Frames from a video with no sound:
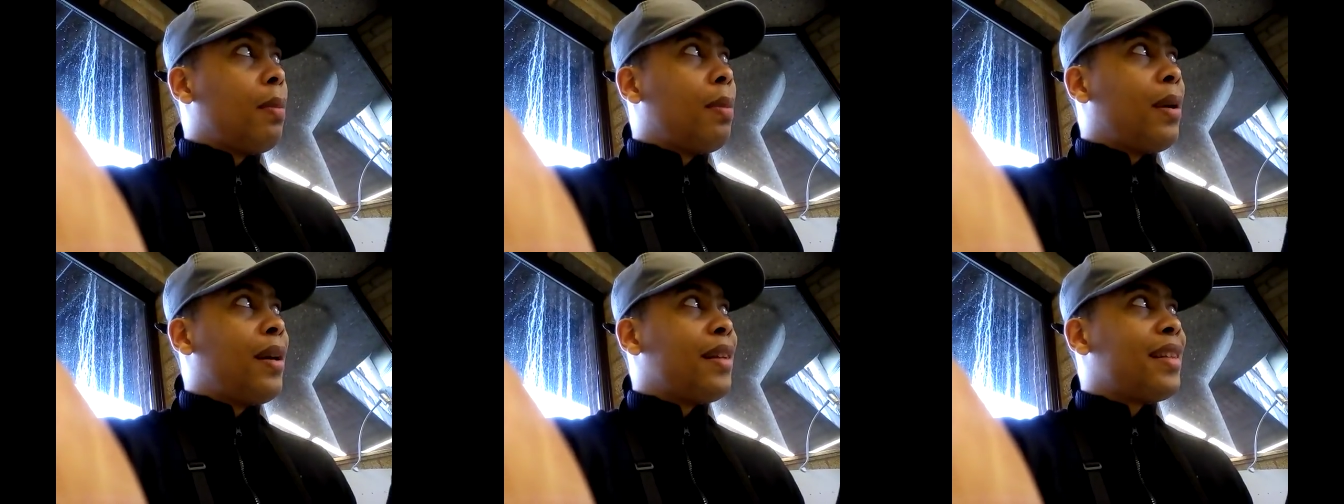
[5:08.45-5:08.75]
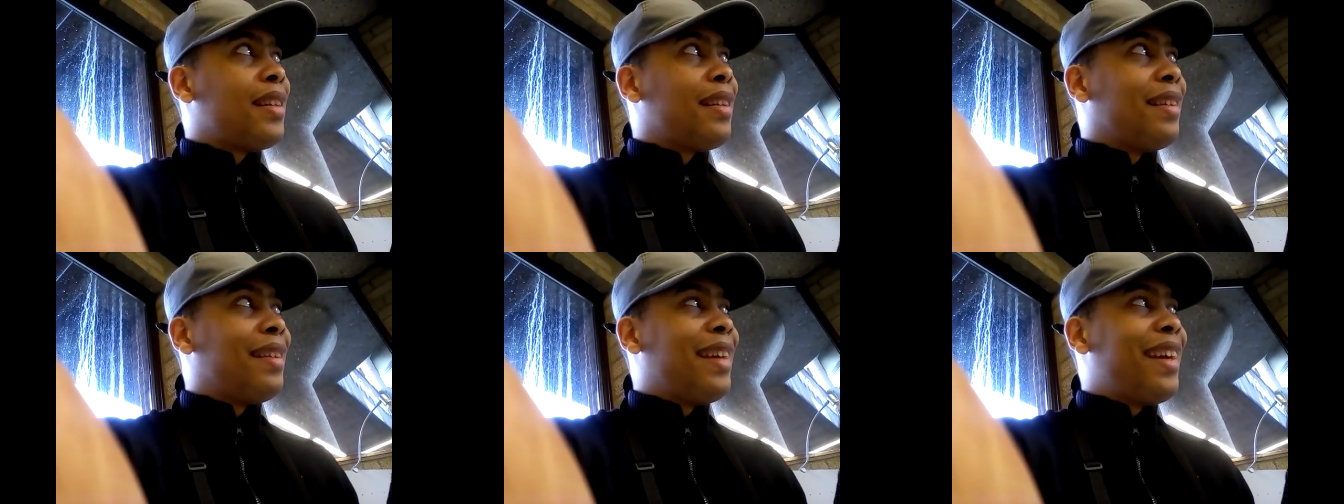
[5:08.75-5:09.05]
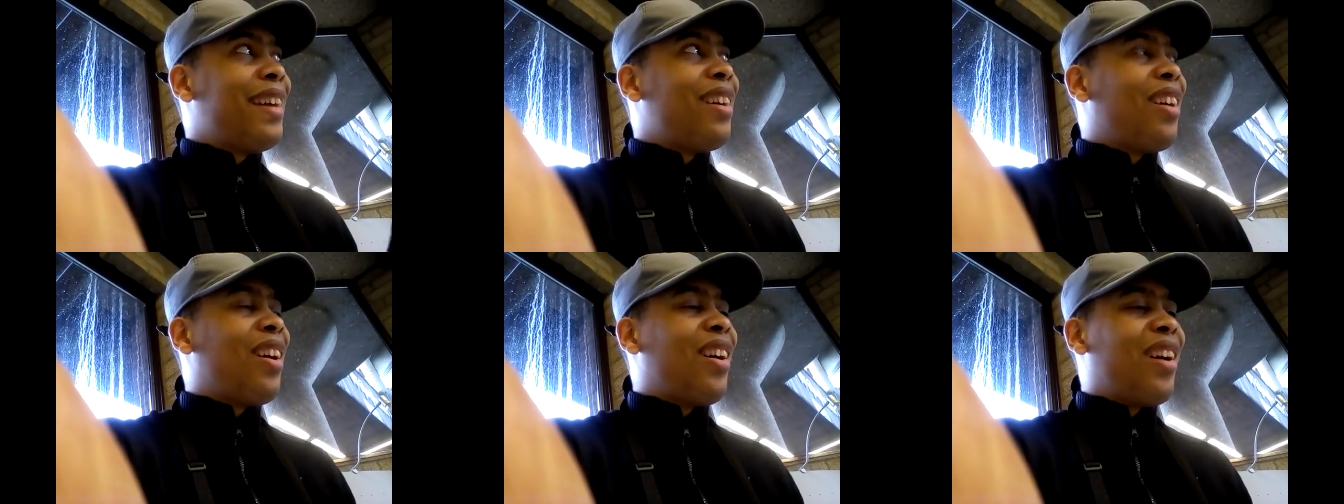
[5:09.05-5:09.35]
but
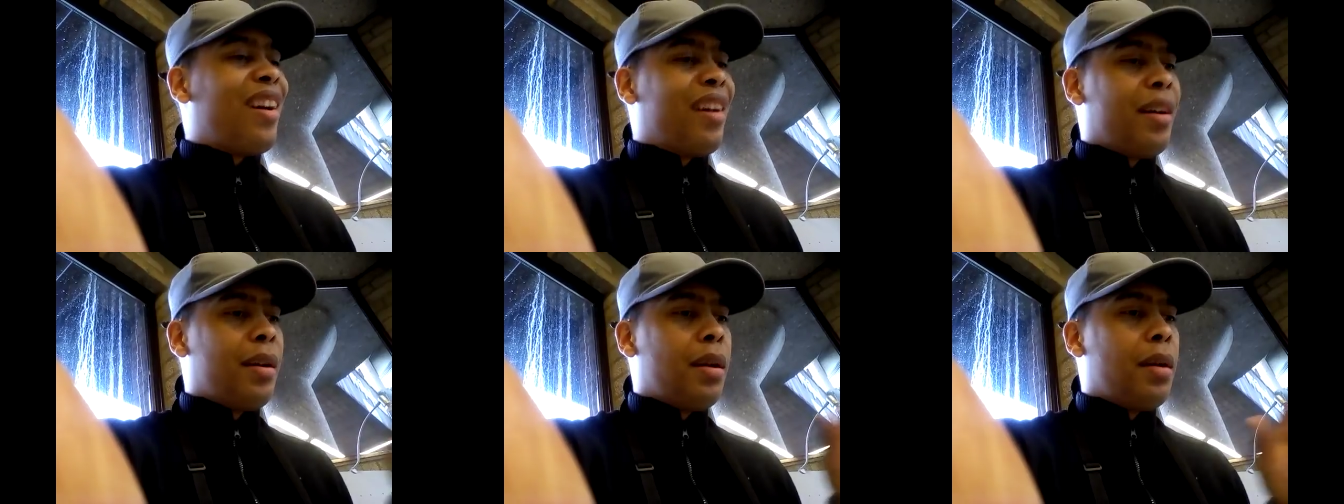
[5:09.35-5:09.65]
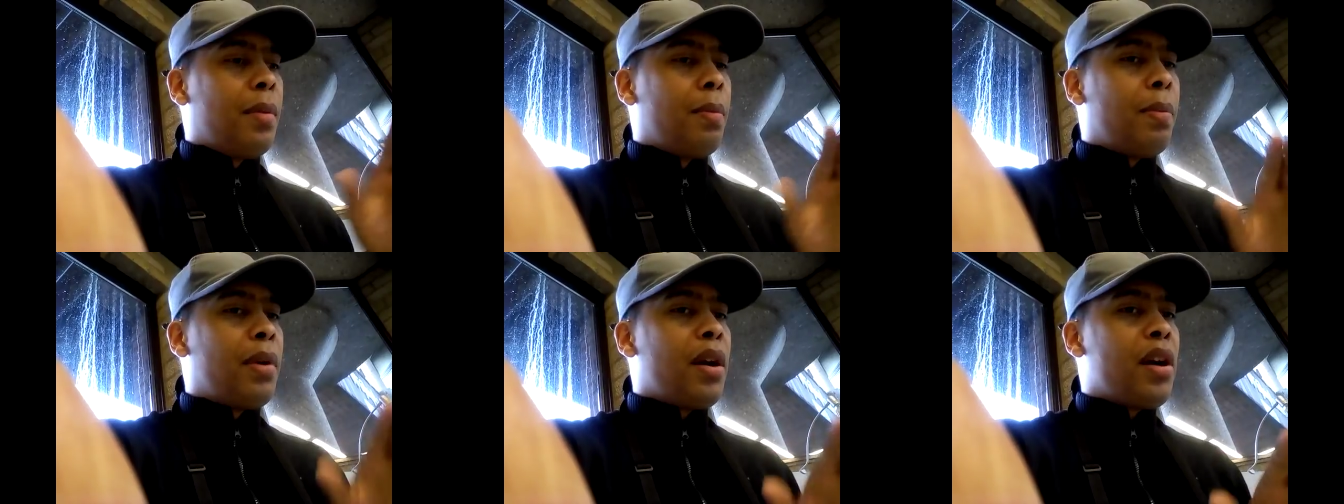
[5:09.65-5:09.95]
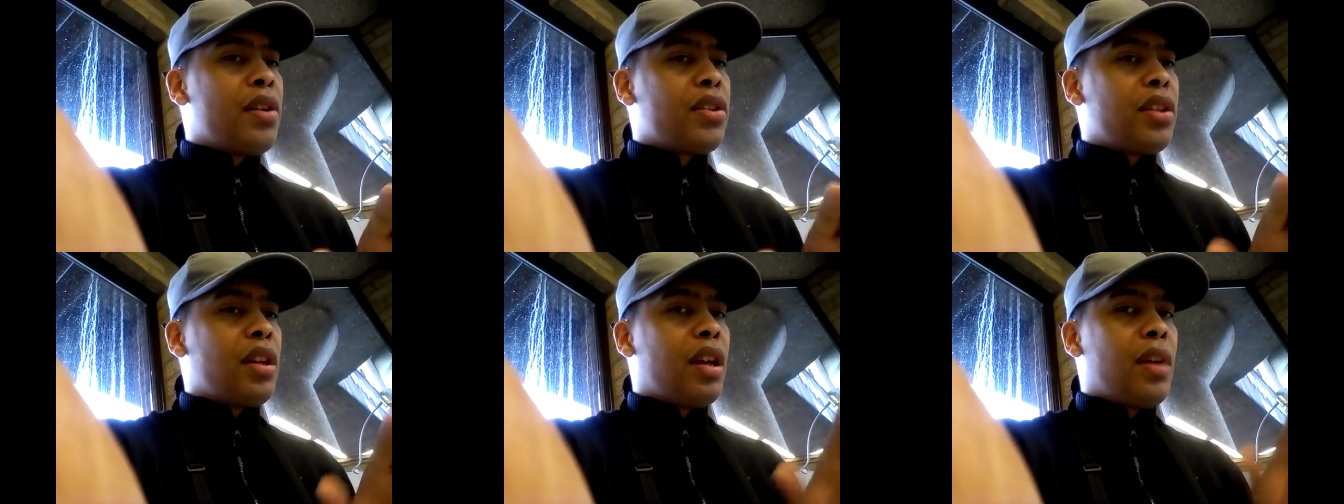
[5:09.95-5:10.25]
they are
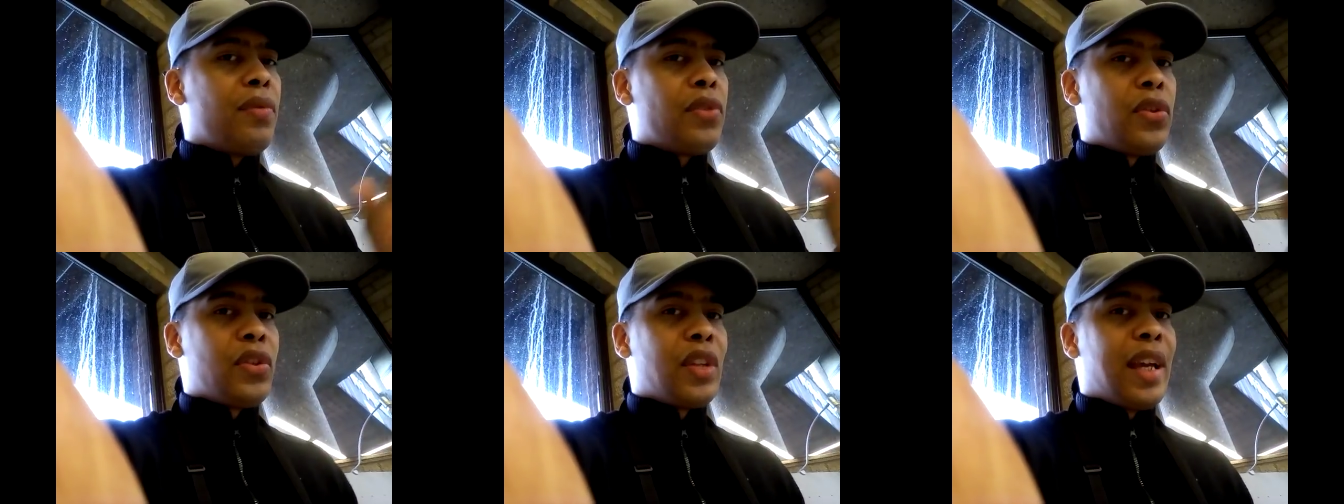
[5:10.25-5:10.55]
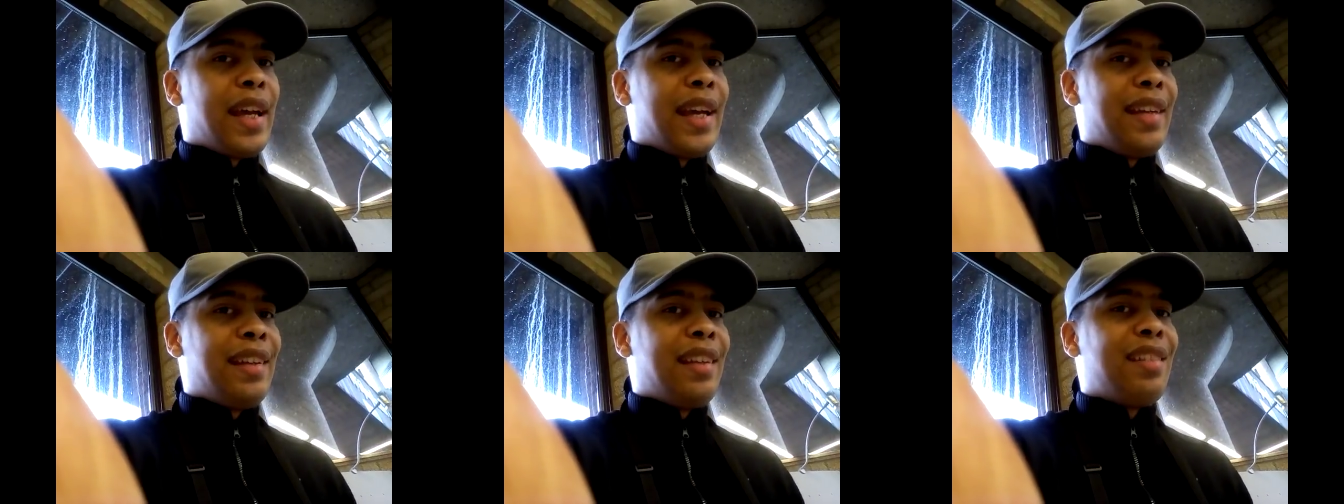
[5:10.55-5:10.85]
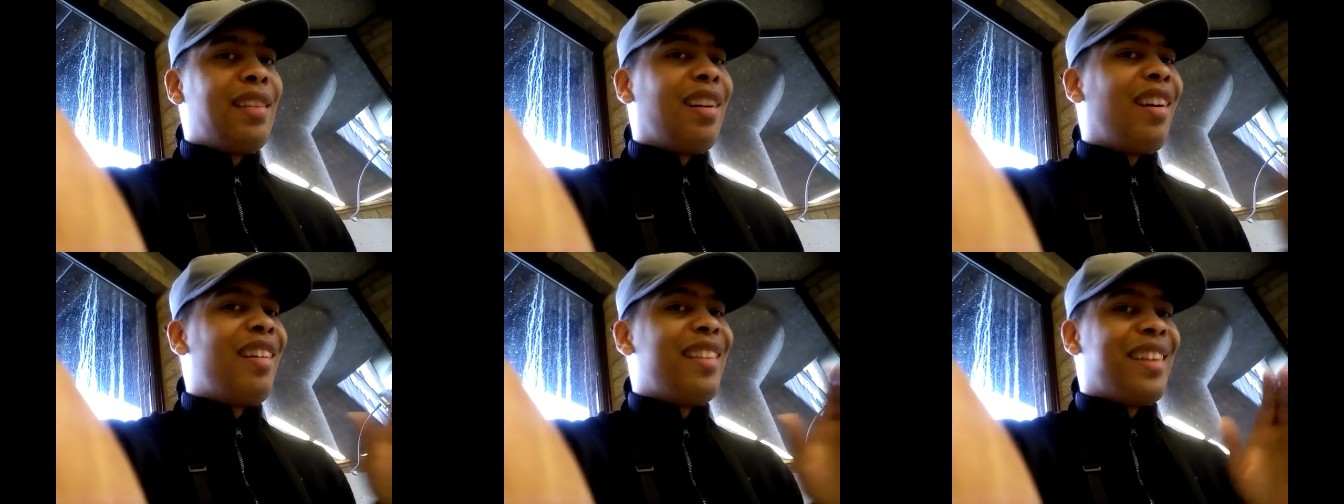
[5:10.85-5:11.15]
parts of society
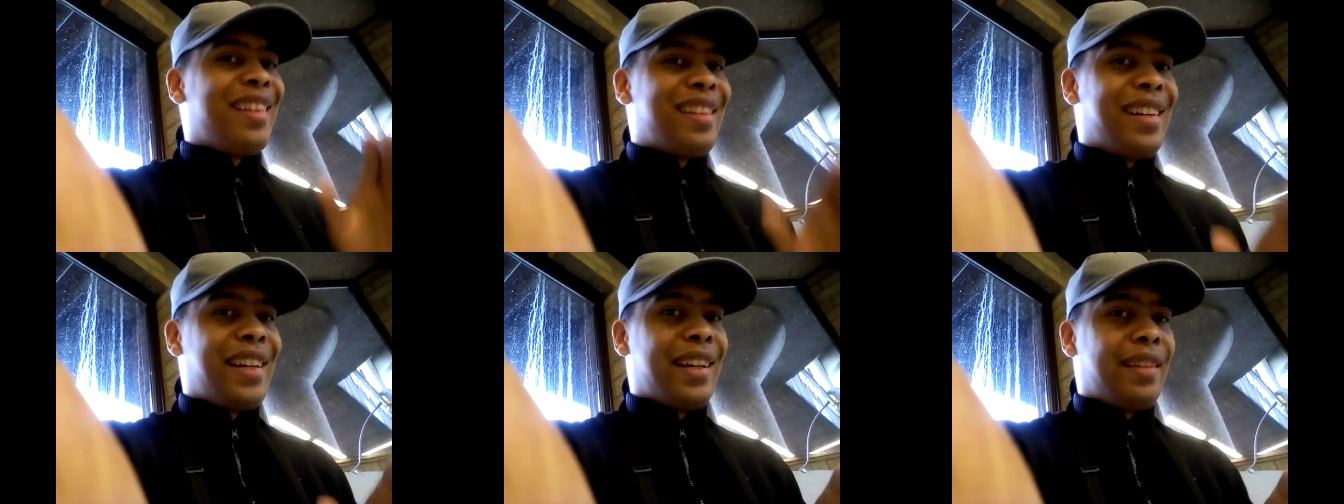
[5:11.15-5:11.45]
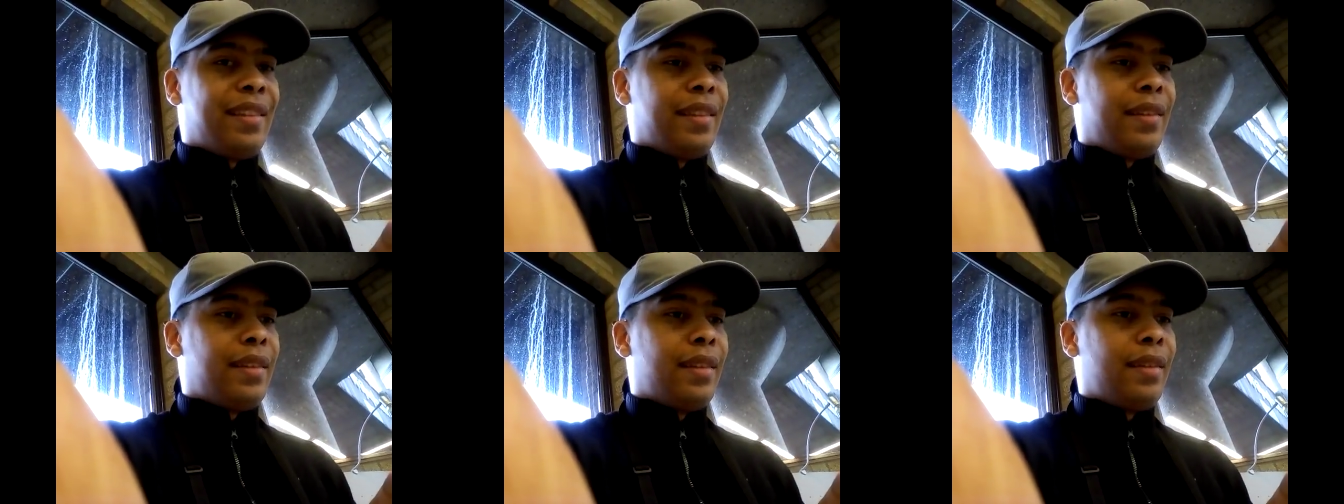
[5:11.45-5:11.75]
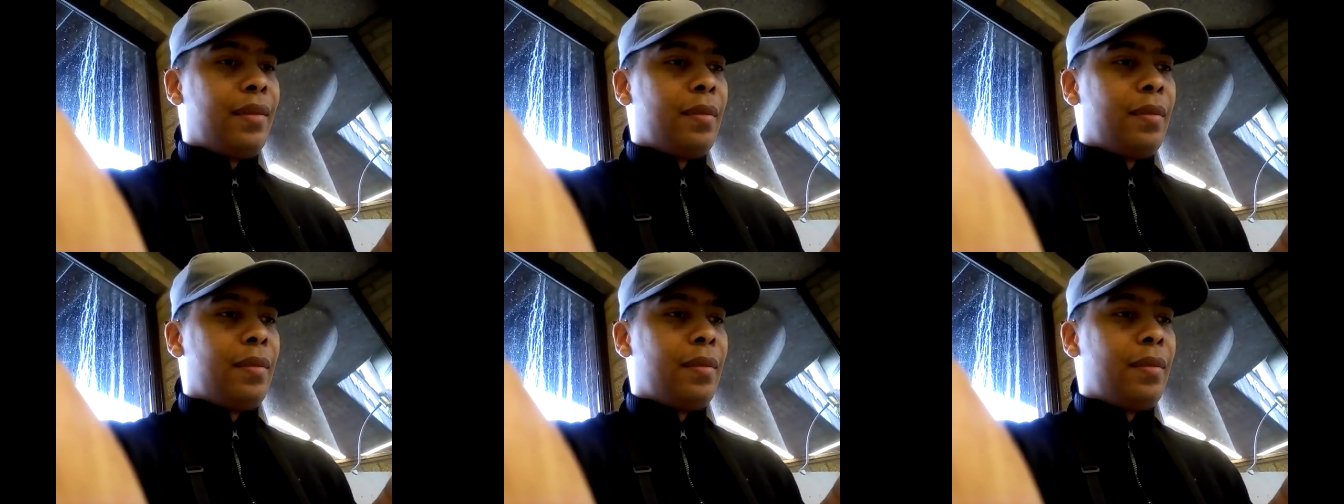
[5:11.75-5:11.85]
that are neglected